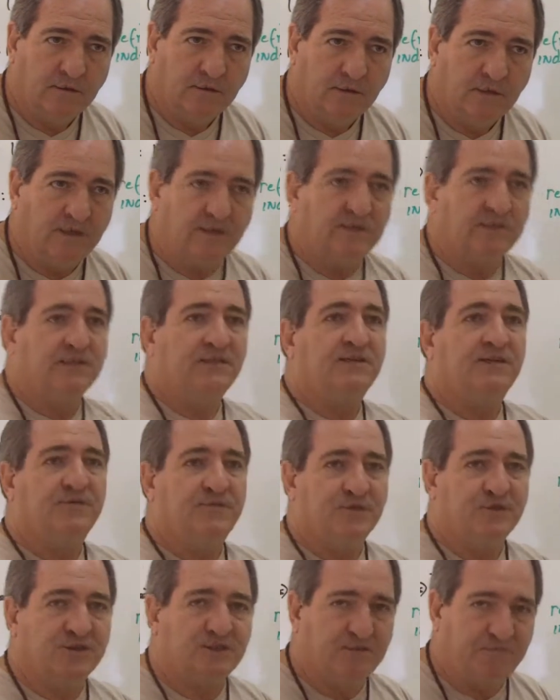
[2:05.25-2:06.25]
it's a
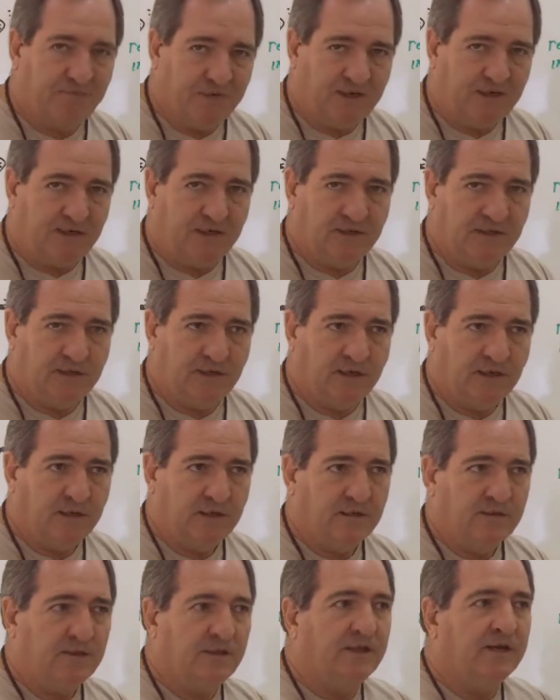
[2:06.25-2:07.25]
different speed
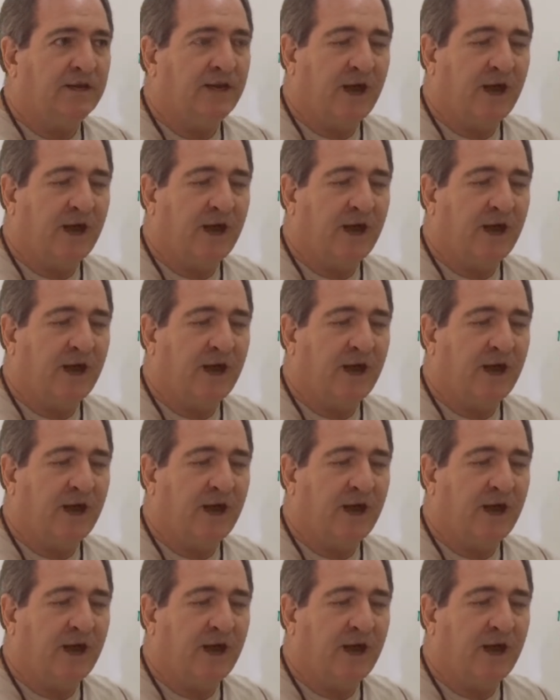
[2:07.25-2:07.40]
than